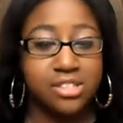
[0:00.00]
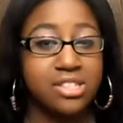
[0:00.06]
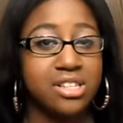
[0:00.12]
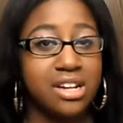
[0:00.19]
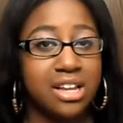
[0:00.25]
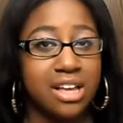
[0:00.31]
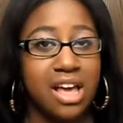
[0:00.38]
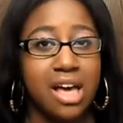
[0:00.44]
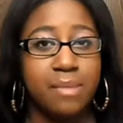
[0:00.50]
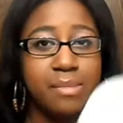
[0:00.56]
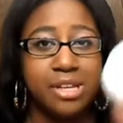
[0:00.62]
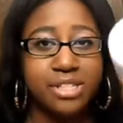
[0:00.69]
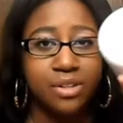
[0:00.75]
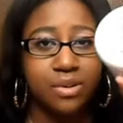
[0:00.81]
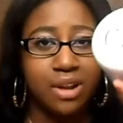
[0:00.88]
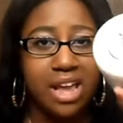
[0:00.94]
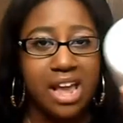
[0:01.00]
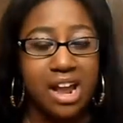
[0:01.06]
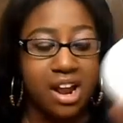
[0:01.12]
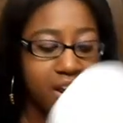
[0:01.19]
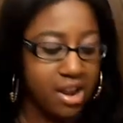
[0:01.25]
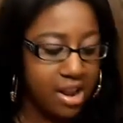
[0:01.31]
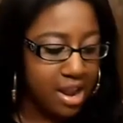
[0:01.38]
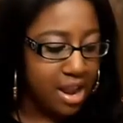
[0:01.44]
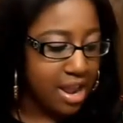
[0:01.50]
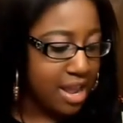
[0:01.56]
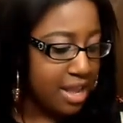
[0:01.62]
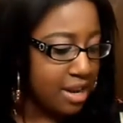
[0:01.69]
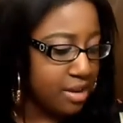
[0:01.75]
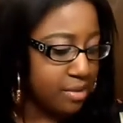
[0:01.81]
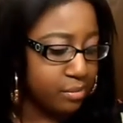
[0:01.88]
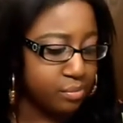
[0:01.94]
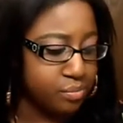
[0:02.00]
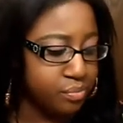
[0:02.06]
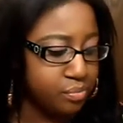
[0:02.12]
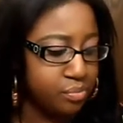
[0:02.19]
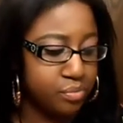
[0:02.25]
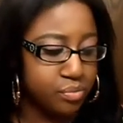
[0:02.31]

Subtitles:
silicone mix on the hair and